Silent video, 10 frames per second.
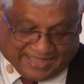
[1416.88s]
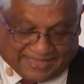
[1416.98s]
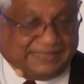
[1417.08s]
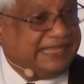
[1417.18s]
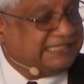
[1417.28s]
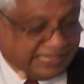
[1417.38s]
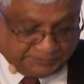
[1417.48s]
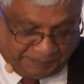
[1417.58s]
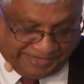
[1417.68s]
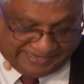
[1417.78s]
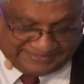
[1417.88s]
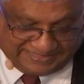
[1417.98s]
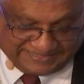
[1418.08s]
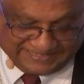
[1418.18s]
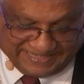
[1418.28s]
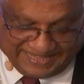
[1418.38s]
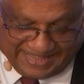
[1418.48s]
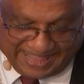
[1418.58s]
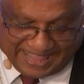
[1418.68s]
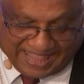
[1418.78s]
These experiences
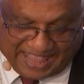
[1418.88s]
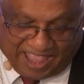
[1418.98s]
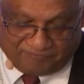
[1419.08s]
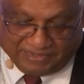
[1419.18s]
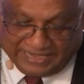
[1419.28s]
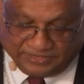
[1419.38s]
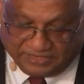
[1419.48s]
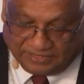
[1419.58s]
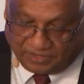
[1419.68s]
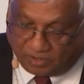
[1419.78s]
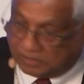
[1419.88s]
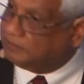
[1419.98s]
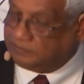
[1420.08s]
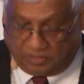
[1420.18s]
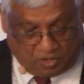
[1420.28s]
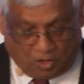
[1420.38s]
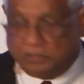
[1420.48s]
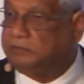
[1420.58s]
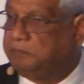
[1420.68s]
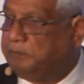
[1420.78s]
have led
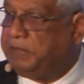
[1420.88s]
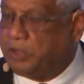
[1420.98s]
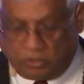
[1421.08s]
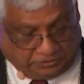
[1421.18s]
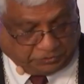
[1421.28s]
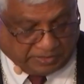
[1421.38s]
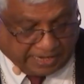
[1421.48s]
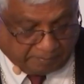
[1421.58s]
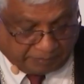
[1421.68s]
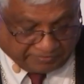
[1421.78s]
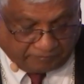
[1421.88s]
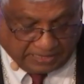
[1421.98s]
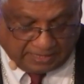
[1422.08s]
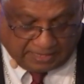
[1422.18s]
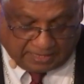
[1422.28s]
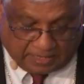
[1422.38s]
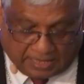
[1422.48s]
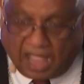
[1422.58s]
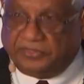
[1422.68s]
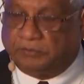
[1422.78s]
me on to a number of
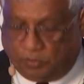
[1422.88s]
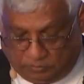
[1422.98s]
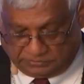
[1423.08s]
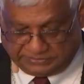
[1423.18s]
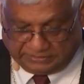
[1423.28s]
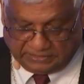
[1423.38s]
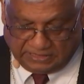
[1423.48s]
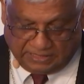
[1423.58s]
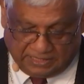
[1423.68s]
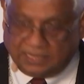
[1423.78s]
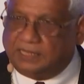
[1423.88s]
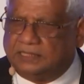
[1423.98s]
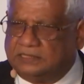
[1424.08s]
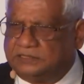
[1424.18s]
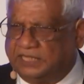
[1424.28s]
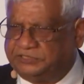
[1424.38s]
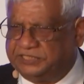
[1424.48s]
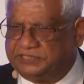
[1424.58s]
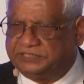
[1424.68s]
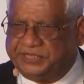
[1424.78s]
other roles, such
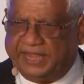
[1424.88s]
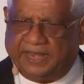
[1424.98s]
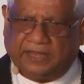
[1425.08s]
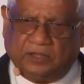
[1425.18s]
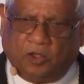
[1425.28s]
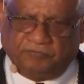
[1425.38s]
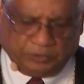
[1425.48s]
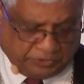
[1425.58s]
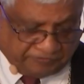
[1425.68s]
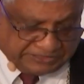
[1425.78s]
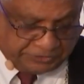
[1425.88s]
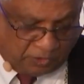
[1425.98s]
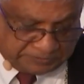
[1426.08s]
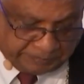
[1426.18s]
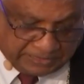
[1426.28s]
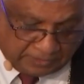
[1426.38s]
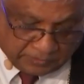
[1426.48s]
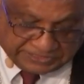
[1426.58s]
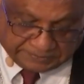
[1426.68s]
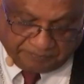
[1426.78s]
as the chair of the University Hospital
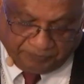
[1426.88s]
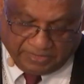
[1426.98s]
Lewisham,